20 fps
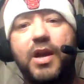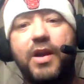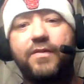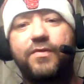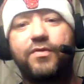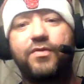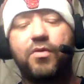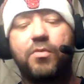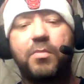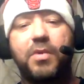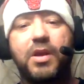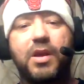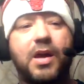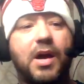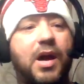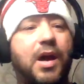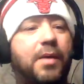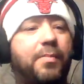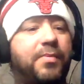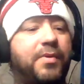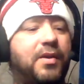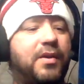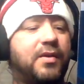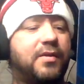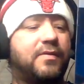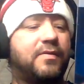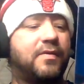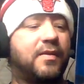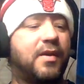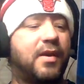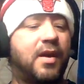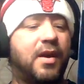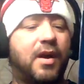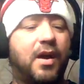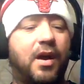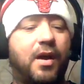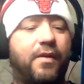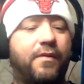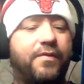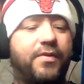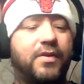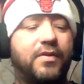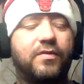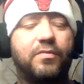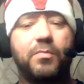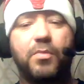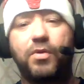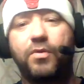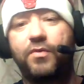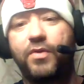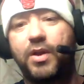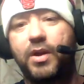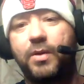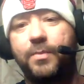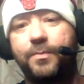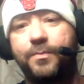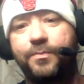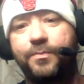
I have so many copies of this movie.